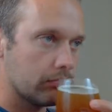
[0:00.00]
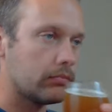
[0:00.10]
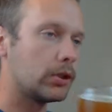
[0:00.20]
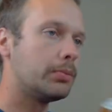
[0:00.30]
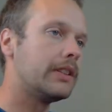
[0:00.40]

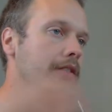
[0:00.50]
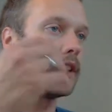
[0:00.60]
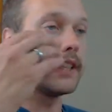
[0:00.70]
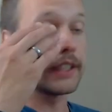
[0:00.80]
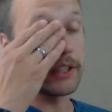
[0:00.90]
A little bit of
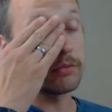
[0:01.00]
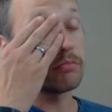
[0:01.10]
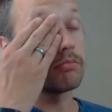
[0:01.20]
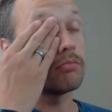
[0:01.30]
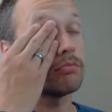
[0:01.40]
like
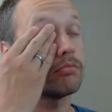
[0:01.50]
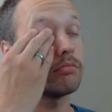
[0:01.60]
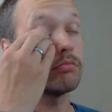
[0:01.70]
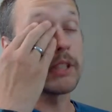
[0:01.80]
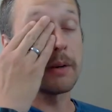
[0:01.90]

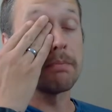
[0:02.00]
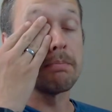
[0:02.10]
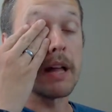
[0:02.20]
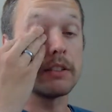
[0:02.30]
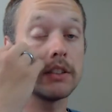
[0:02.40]
a
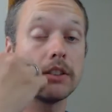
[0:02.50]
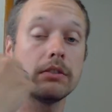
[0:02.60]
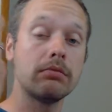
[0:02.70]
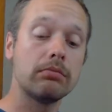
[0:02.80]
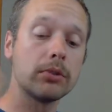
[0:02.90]
melon,
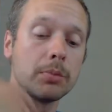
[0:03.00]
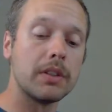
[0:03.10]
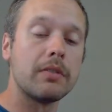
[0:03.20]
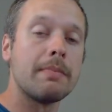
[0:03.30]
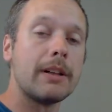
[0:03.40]
a little
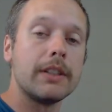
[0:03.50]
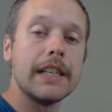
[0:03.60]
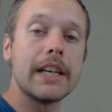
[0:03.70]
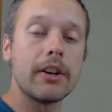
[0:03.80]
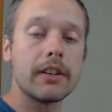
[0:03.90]
bit of a
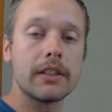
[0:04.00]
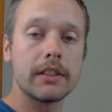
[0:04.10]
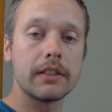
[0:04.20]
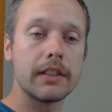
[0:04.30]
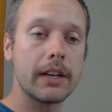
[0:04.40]
melony
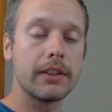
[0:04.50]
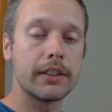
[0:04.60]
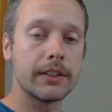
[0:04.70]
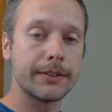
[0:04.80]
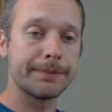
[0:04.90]

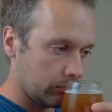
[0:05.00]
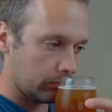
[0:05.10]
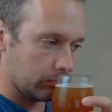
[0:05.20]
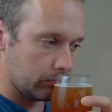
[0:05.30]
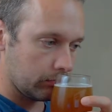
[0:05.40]
character.
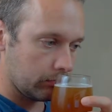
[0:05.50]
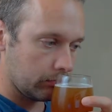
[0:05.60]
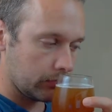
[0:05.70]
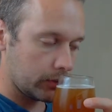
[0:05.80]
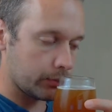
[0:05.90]

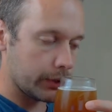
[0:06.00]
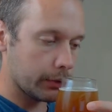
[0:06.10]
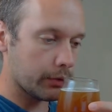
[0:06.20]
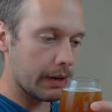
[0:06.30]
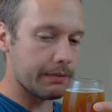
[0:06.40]
It's
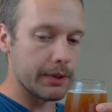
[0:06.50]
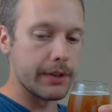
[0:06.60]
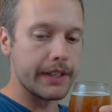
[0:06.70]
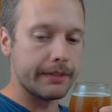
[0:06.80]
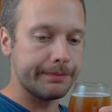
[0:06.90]
real grapefruity.